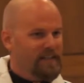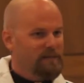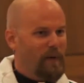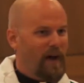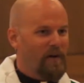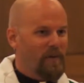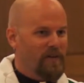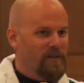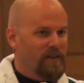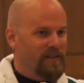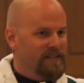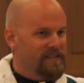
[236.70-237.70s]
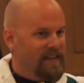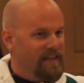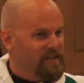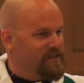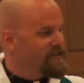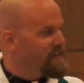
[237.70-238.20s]
spot where you can
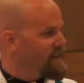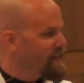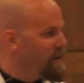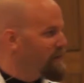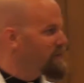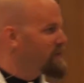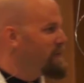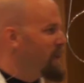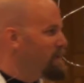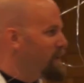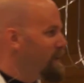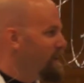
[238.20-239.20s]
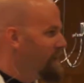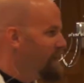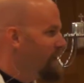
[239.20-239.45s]
stand still enough to maybe